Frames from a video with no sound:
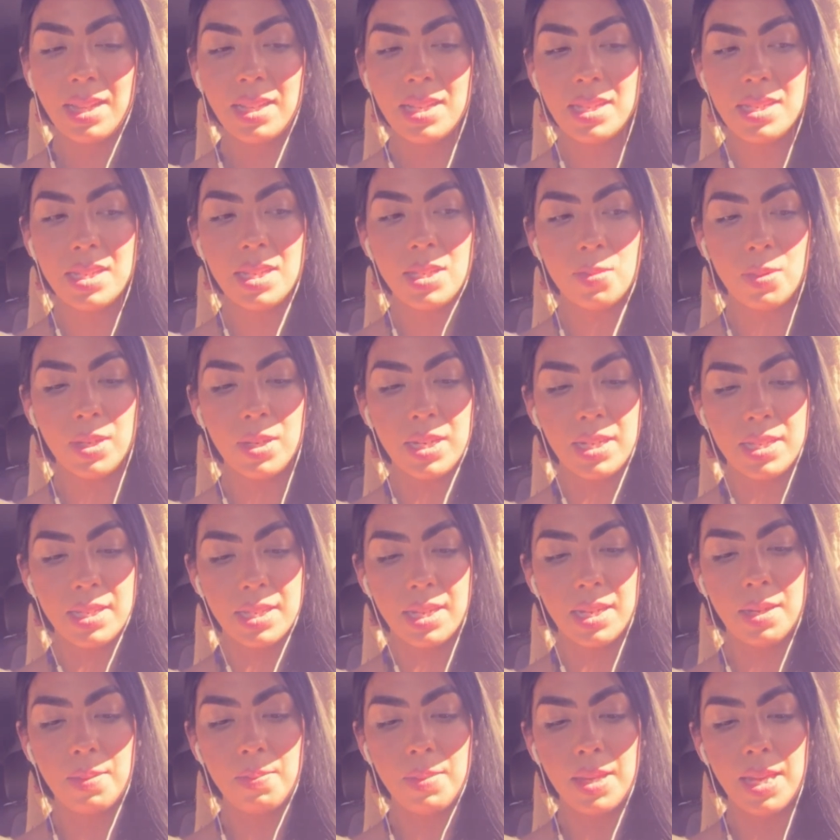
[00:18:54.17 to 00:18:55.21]
This is what it's
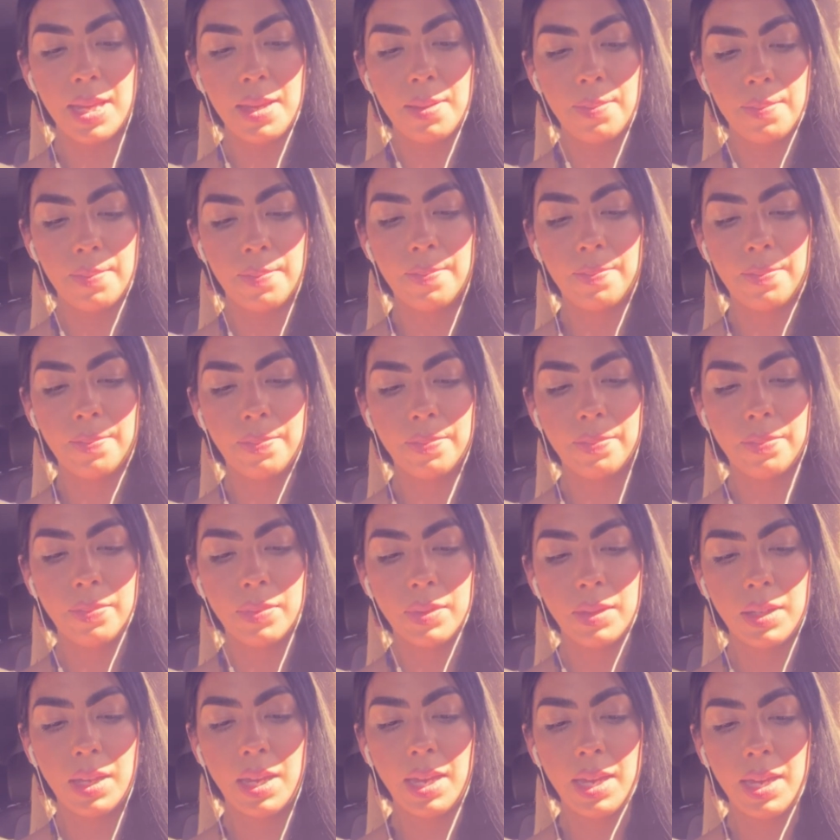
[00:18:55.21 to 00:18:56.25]
going to be.
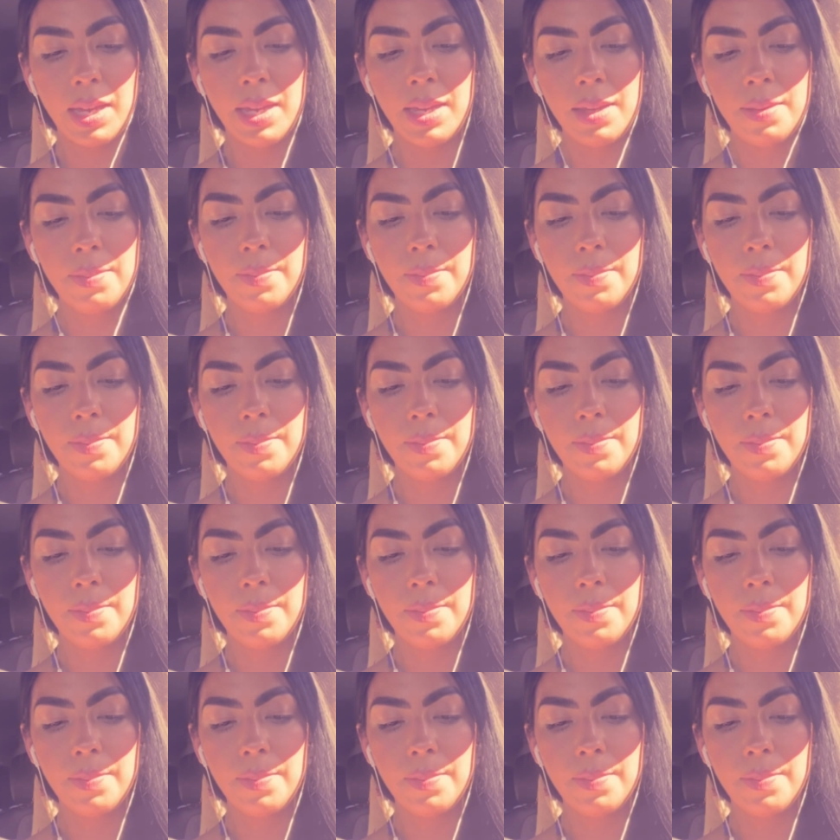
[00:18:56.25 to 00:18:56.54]
Okay.